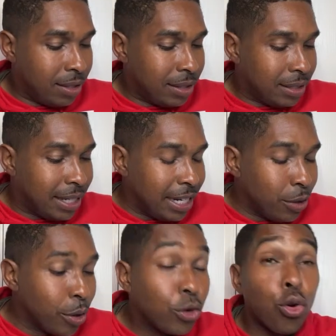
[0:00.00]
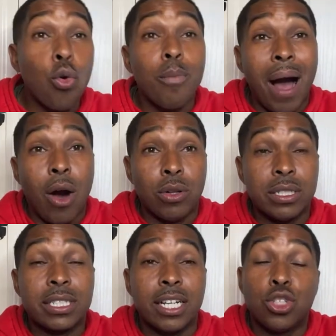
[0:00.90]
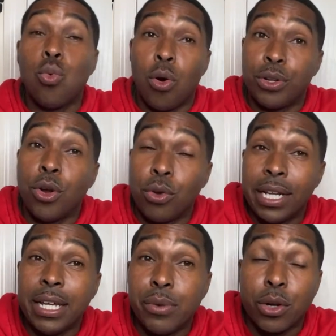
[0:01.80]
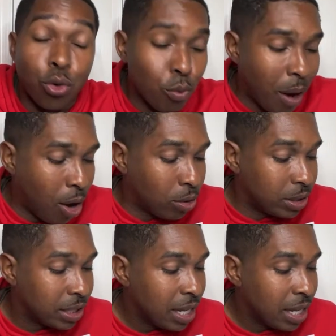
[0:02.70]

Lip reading: did he recruit ballers? Because you want to know, did he recruit ballers?